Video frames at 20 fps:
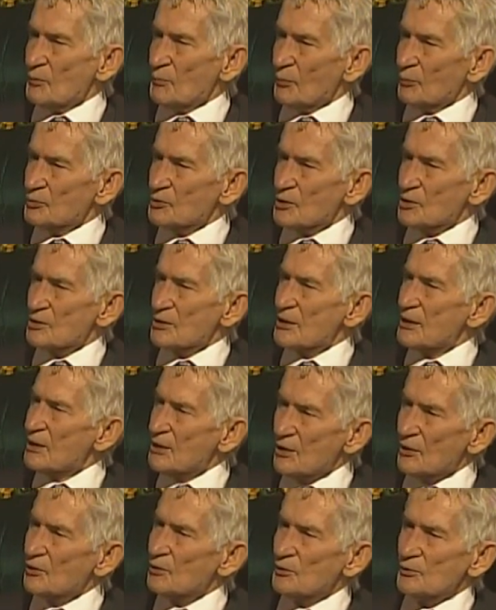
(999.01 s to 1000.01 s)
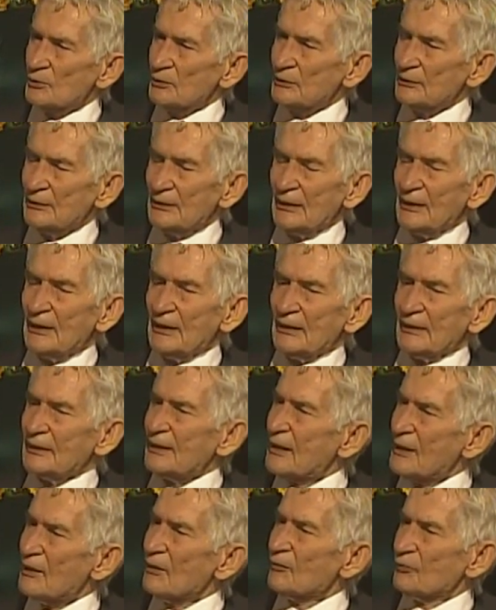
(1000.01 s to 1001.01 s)
but just hear you and
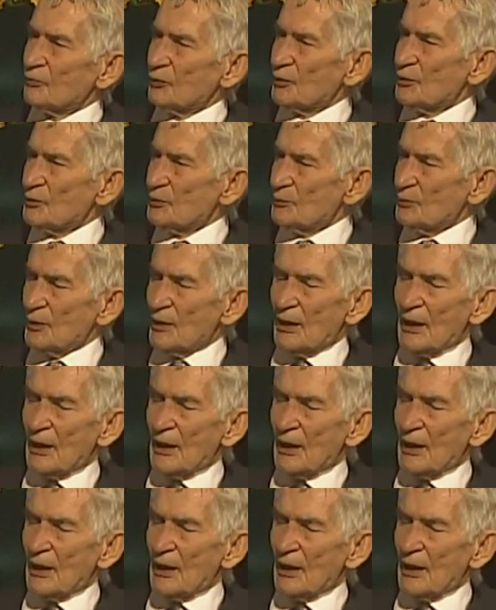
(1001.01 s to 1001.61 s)
care for you.